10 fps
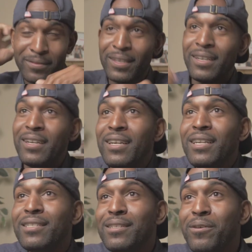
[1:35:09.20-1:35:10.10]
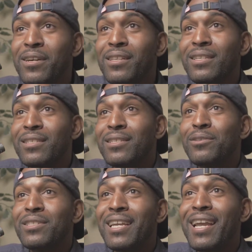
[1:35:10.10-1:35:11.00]
He's so good at this because he'll
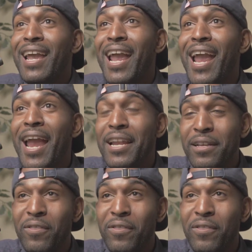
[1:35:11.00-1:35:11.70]
say anything.